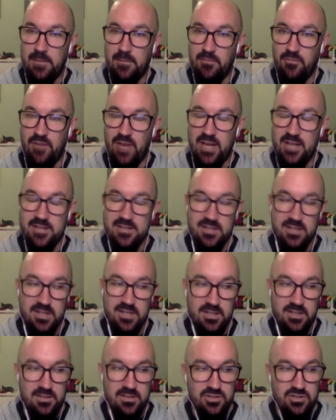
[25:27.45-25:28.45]
um, raid is going
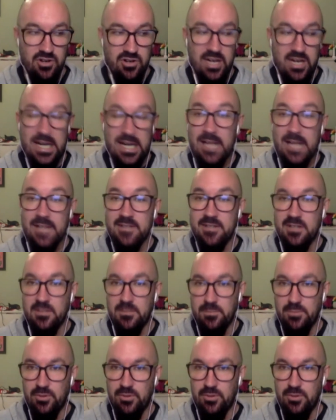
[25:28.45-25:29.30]
to try and answer.